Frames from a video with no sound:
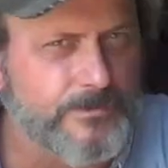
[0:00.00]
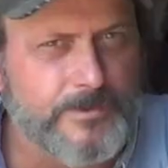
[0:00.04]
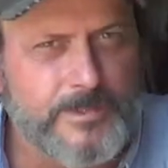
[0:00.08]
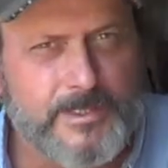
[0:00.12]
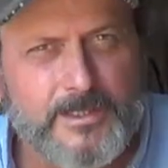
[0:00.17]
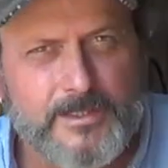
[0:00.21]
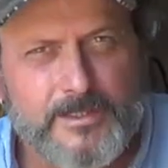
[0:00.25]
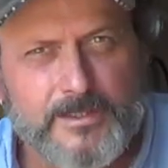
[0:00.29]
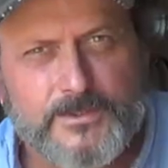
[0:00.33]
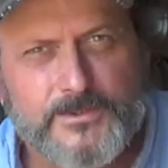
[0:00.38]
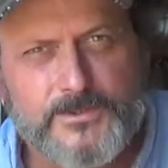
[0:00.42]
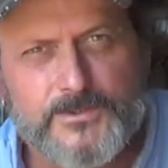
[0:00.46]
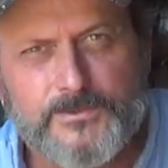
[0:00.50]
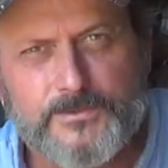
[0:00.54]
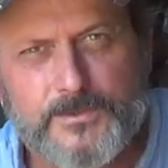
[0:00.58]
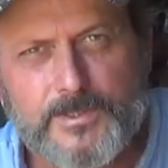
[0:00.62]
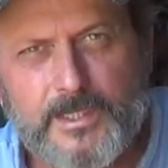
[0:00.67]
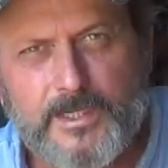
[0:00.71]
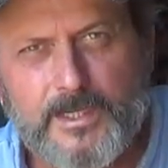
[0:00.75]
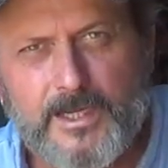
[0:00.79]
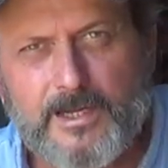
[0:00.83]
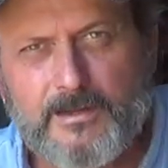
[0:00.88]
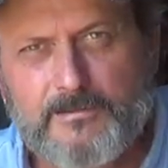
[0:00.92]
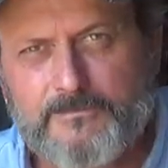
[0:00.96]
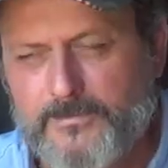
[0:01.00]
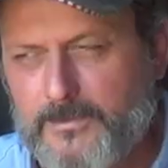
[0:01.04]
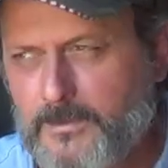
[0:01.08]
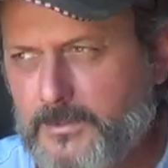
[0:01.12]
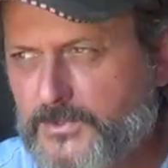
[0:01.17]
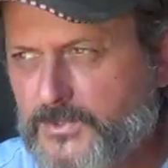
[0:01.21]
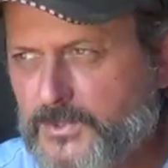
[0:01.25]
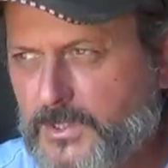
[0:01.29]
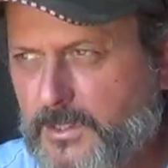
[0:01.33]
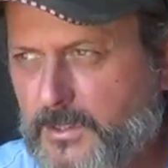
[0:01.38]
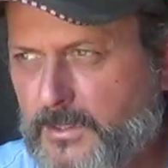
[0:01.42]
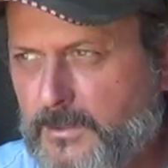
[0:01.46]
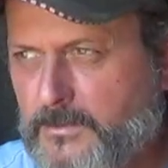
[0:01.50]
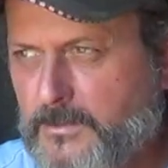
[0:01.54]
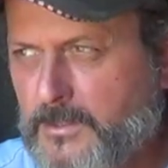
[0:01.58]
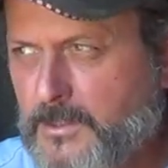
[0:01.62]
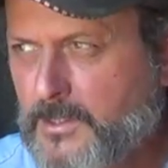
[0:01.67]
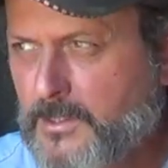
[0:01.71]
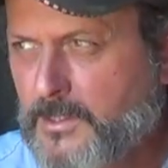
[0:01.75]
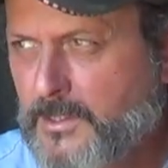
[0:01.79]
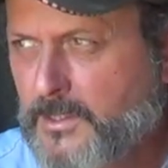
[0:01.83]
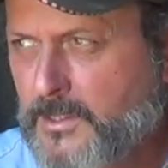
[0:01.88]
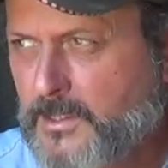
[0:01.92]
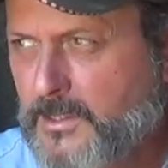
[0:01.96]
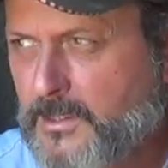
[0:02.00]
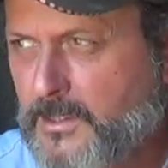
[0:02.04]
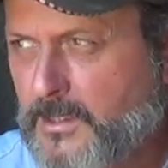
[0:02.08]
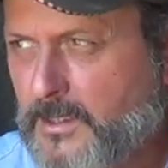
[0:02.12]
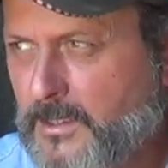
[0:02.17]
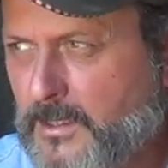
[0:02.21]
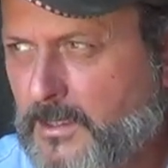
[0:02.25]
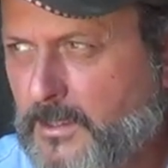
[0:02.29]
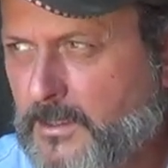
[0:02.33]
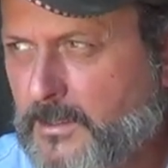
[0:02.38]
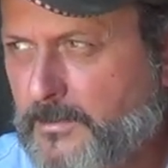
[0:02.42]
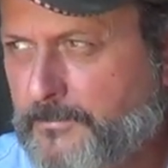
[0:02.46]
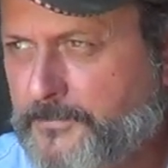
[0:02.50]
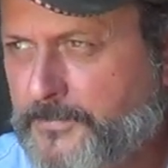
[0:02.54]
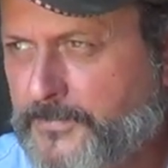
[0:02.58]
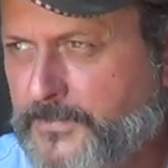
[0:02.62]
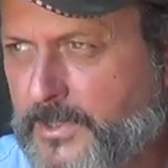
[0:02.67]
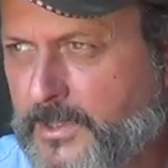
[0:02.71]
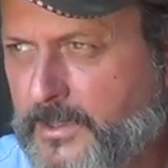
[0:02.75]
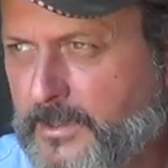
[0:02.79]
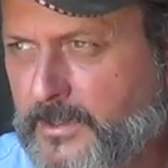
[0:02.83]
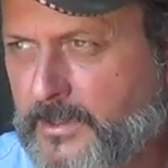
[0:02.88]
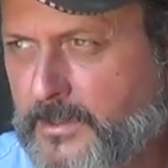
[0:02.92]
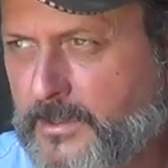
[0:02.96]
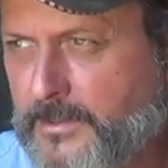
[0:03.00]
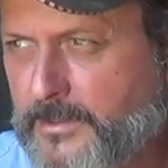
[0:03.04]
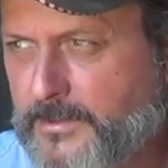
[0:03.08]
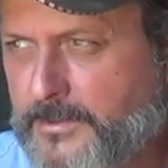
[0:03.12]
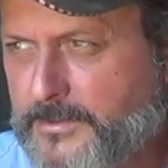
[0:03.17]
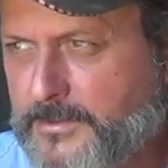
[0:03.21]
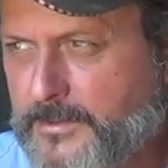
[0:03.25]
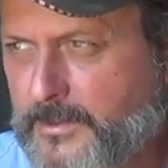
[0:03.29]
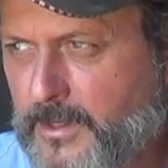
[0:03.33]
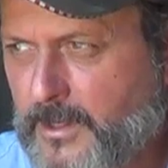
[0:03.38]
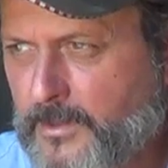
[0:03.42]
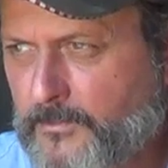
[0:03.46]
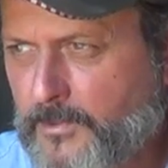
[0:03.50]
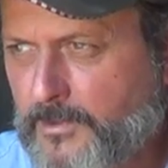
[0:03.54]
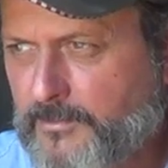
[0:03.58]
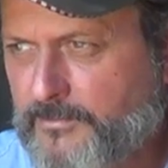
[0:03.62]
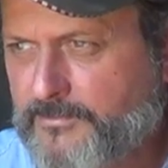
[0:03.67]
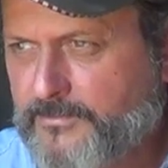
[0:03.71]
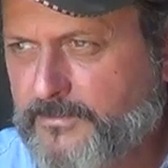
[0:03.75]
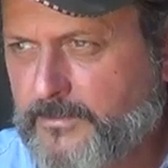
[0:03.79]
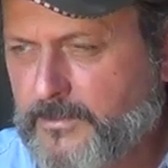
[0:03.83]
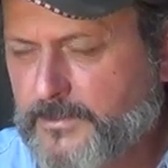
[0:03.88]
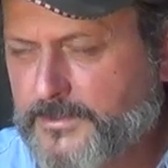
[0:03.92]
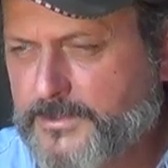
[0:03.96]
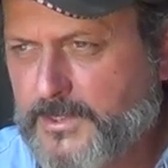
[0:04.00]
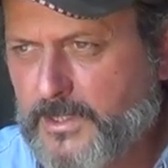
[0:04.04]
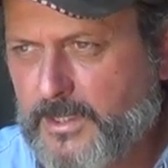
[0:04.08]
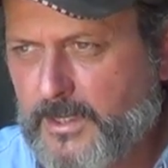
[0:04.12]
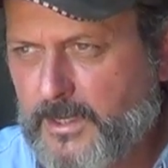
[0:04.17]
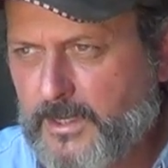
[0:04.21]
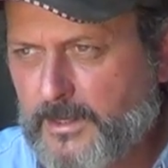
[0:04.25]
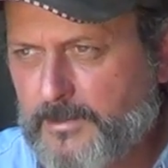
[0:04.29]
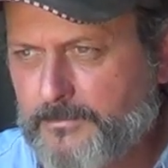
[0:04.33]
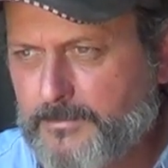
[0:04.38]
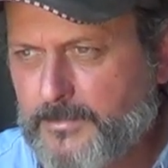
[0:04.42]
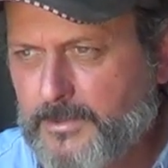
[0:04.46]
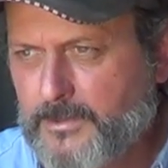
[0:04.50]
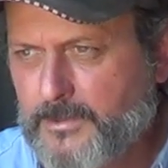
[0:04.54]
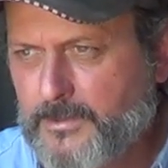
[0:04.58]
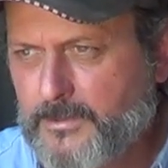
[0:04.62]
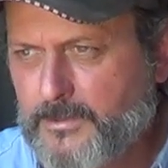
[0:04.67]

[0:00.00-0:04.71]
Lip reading: 3 years, 3.5 years ago, and I went full time